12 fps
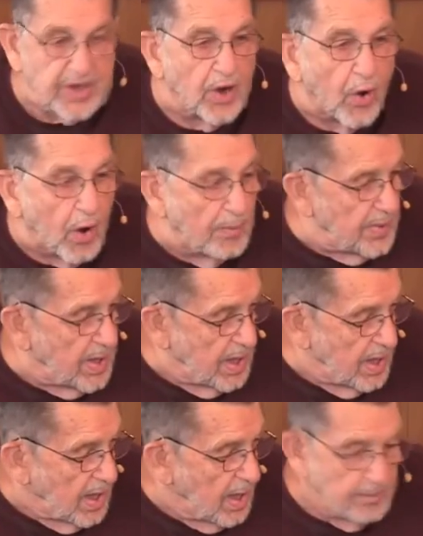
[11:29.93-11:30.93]
know
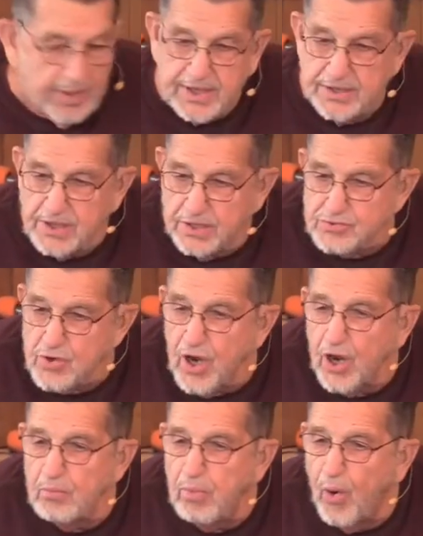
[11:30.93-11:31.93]
them, because those are
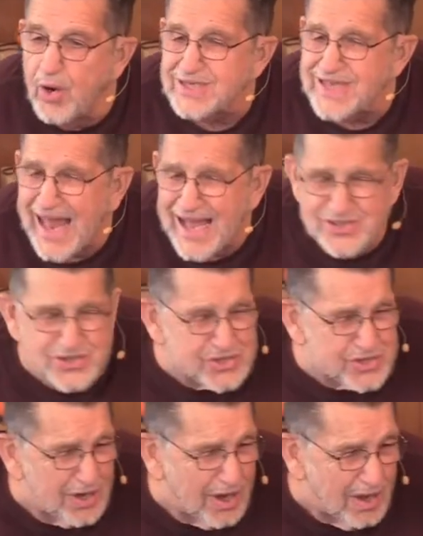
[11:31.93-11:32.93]
little boy's lunch.